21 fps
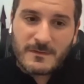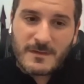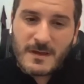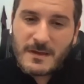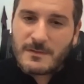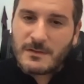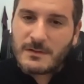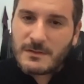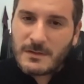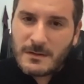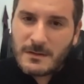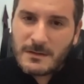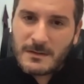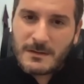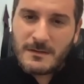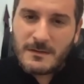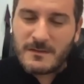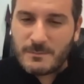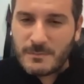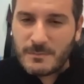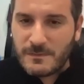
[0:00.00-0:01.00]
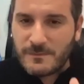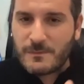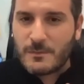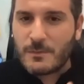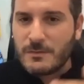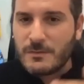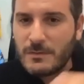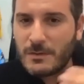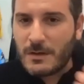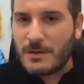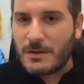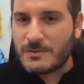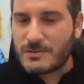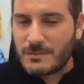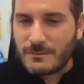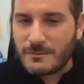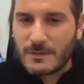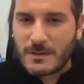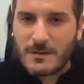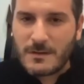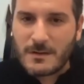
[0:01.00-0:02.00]
And the target is, before the launch of
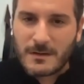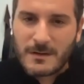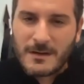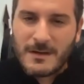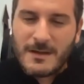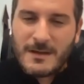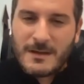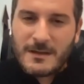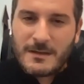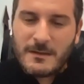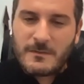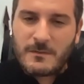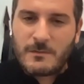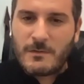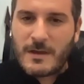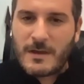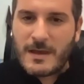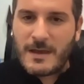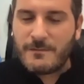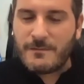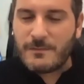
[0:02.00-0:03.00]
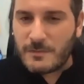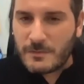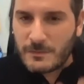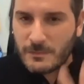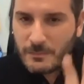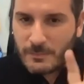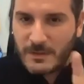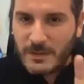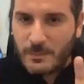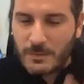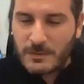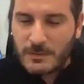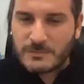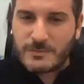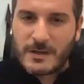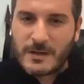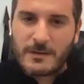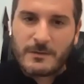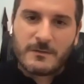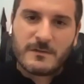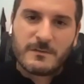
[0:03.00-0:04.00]
the car, is to have 3 world
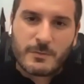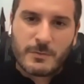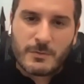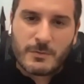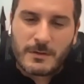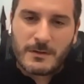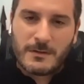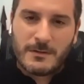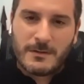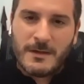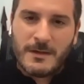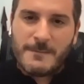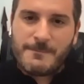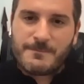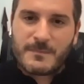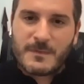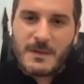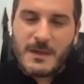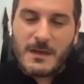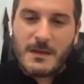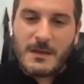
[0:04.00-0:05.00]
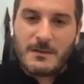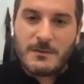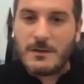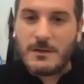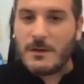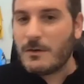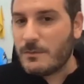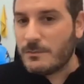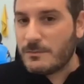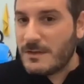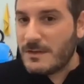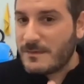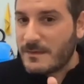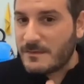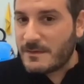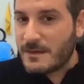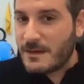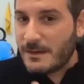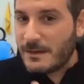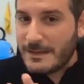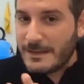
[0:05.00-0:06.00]
records broken, not
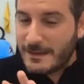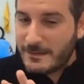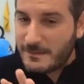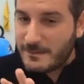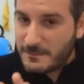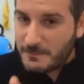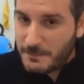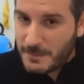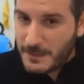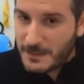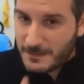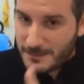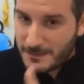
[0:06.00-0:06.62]
necessarily in speed,